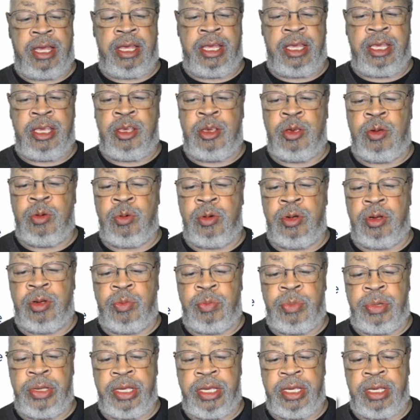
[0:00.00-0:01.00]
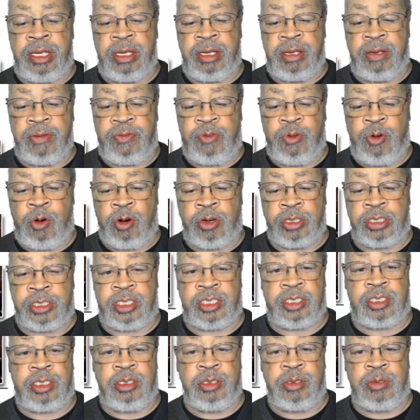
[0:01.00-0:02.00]
You will be
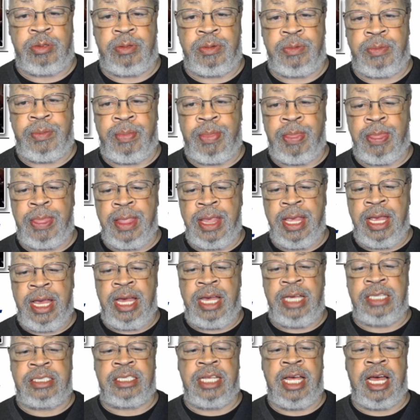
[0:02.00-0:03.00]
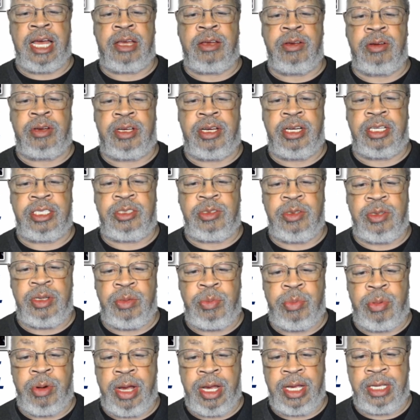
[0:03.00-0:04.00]
forced to. He's not going to cut you any
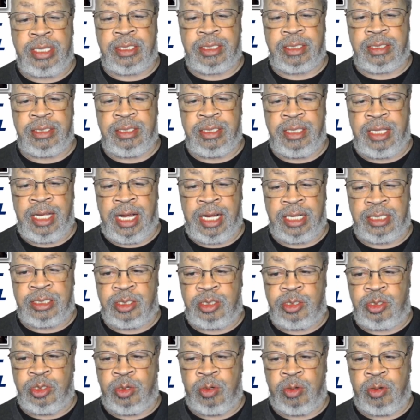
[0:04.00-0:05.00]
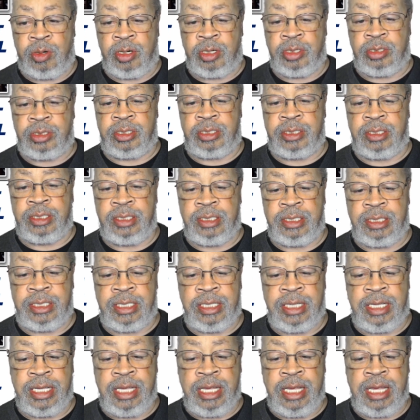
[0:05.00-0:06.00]
breaks. That's George.
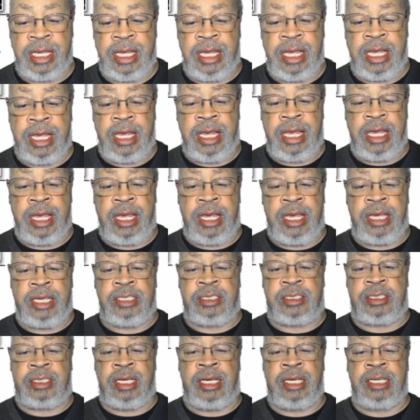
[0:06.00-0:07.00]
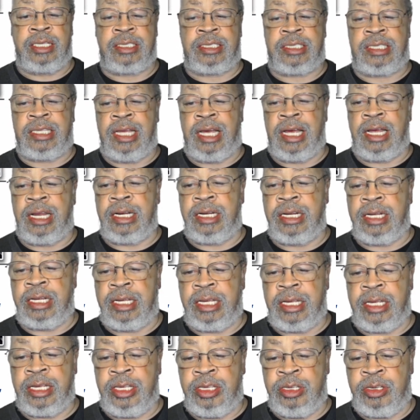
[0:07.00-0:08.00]
He says that
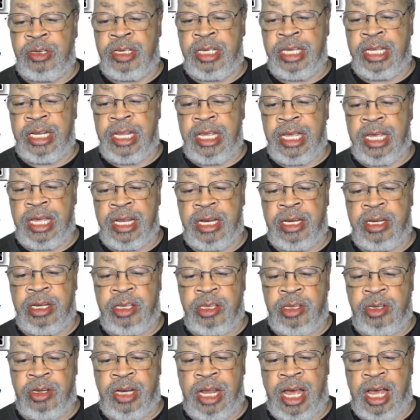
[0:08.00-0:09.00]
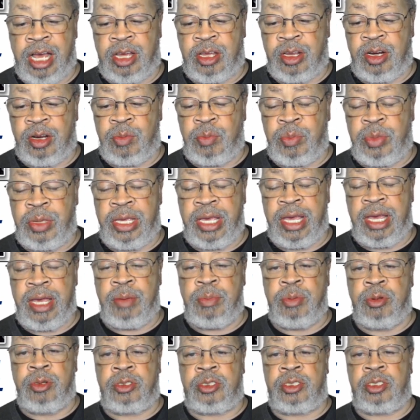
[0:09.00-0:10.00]
you get in, you're not going to be
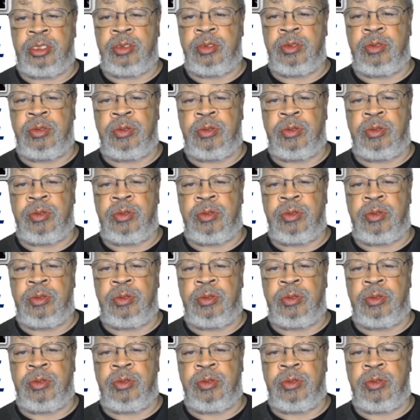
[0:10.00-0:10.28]
able to